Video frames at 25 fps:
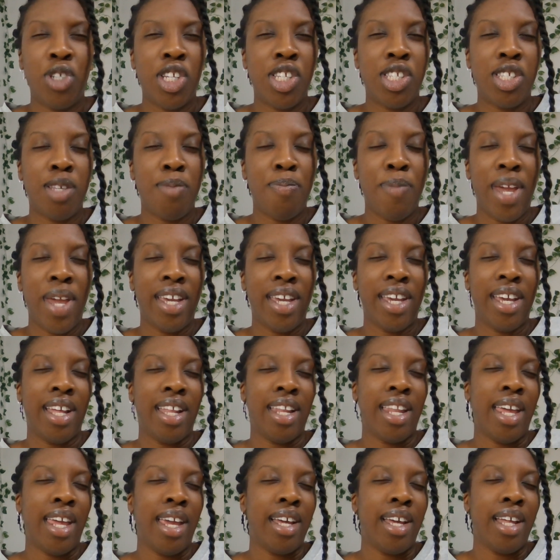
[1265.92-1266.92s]
just to make
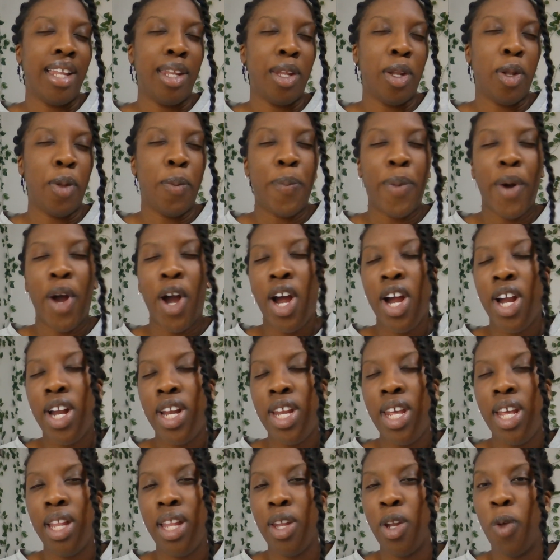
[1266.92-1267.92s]
it like a little
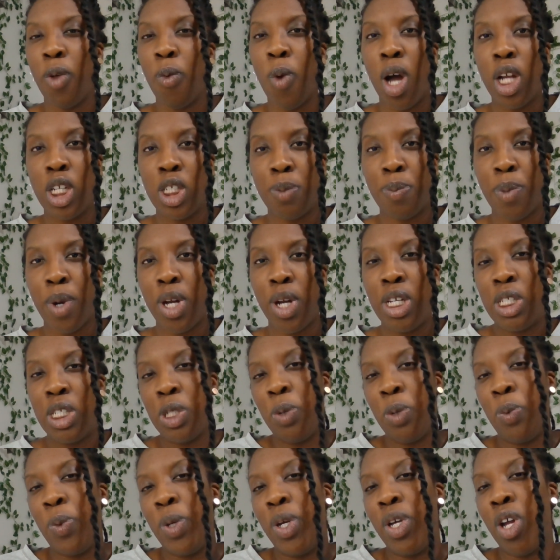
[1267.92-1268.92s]
party, a little watch
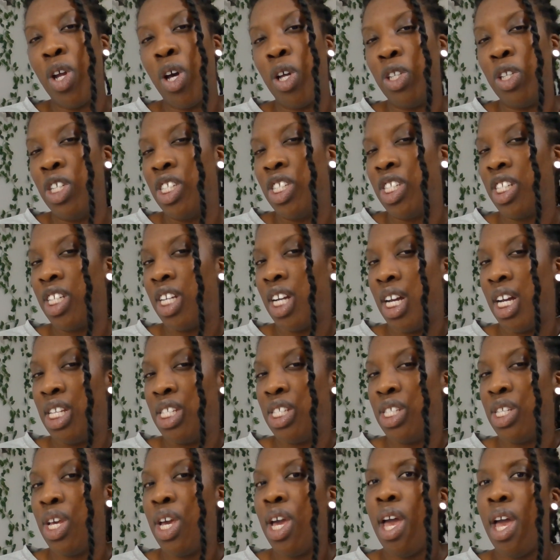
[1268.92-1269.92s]
party, so we could all
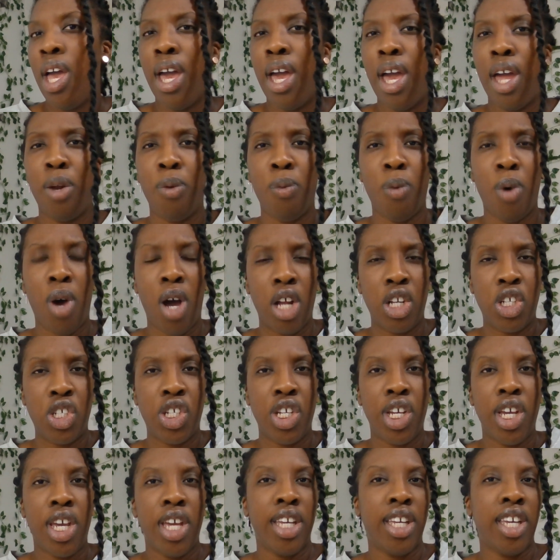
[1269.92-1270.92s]
discuss and
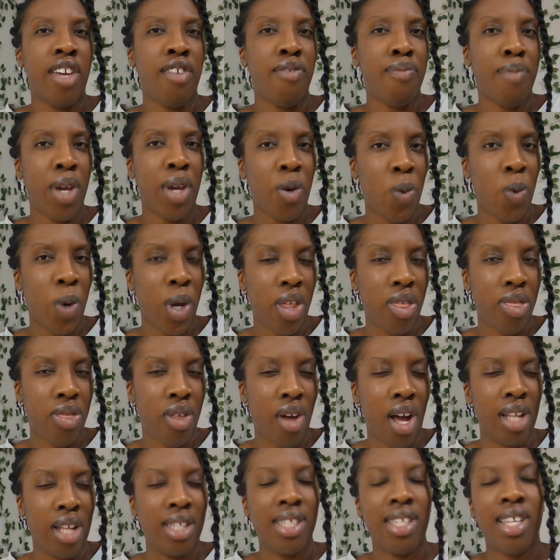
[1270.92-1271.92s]
watch, give my quick
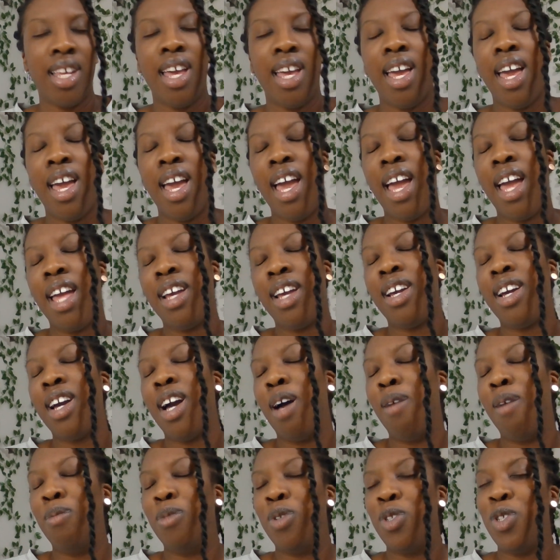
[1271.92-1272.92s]
thoughts,
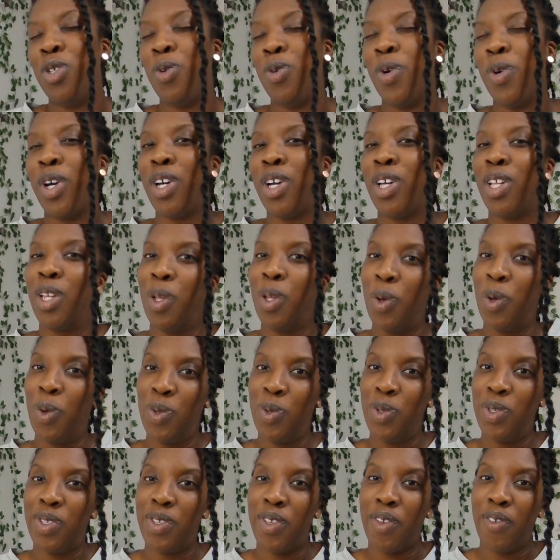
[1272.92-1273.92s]
and come to a
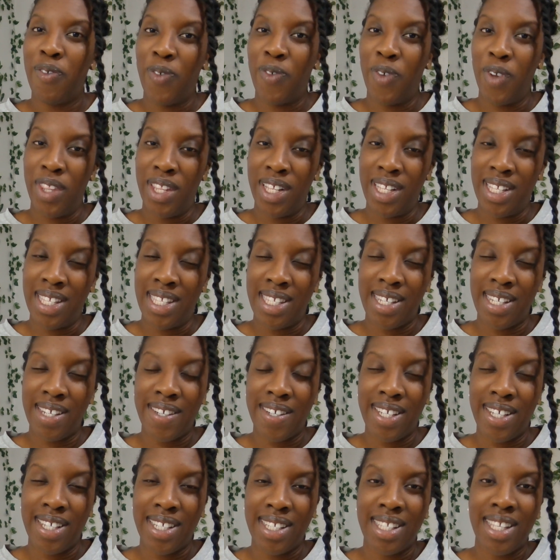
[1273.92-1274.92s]
close for this
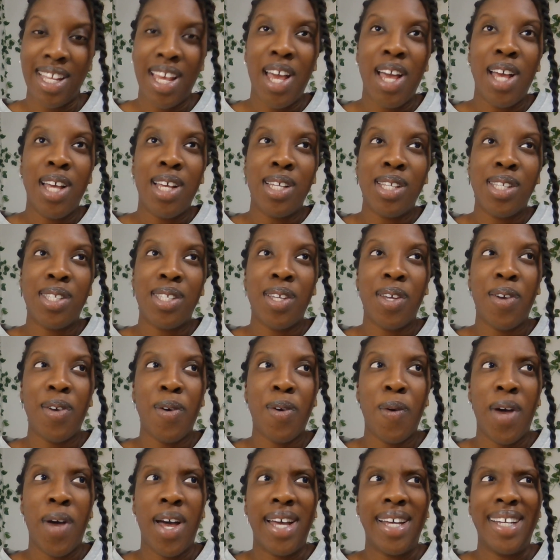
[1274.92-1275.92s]
series.
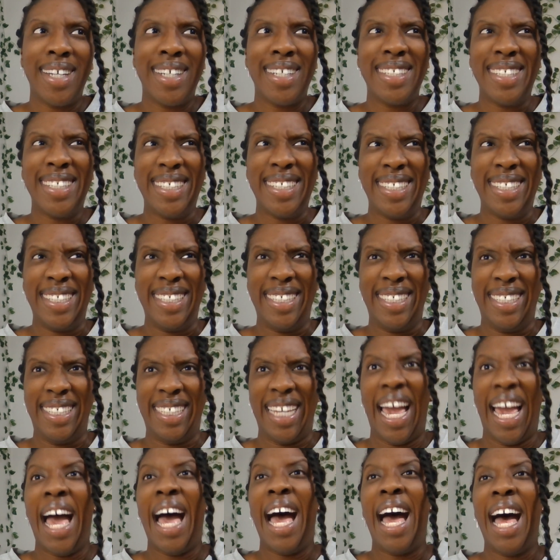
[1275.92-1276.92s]
So
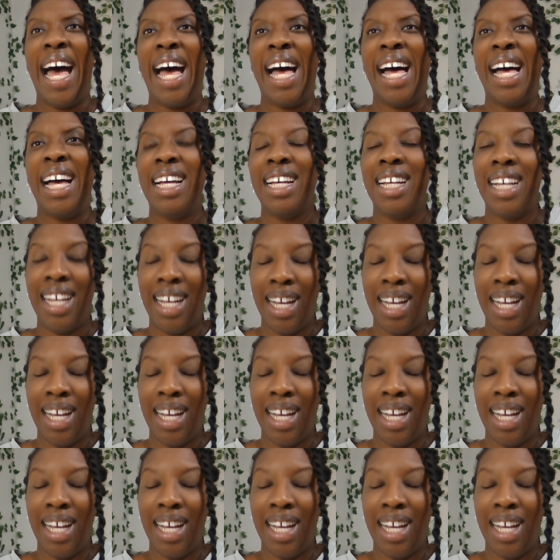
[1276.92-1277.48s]
yeah,